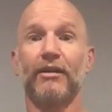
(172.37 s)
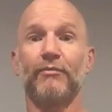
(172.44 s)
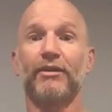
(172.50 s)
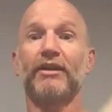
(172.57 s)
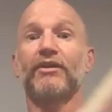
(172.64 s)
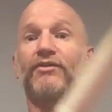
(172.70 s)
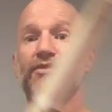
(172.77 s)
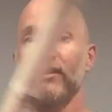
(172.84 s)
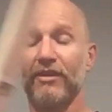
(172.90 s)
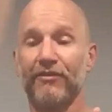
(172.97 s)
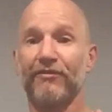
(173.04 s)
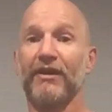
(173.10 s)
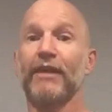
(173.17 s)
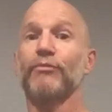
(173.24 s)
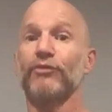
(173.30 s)
because then the
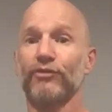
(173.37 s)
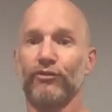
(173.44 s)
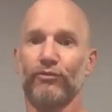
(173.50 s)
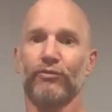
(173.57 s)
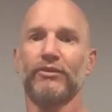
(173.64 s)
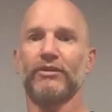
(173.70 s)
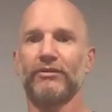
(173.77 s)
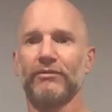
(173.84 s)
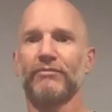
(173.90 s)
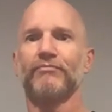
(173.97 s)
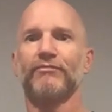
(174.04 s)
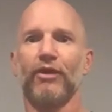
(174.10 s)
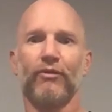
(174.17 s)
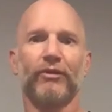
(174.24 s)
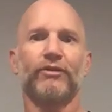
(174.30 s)
fibers will,
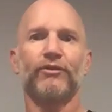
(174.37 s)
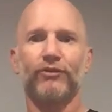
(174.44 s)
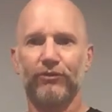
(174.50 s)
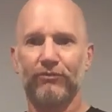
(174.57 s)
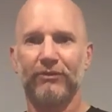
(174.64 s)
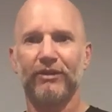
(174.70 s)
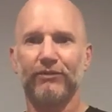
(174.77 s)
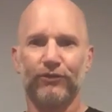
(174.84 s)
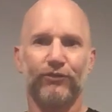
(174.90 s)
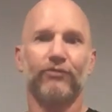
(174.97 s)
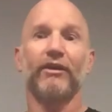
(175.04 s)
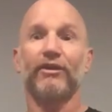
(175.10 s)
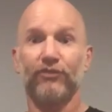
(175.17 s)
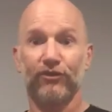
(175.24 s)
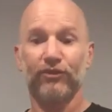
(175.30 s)
it'll
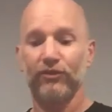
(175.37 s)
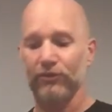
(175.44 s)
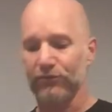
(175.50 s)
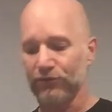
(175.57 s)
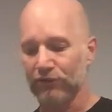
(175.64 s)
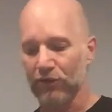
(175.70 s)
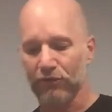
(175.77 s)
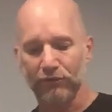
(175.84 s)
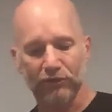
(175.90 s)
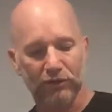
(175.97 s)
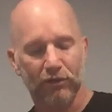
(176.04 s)
stretch too. So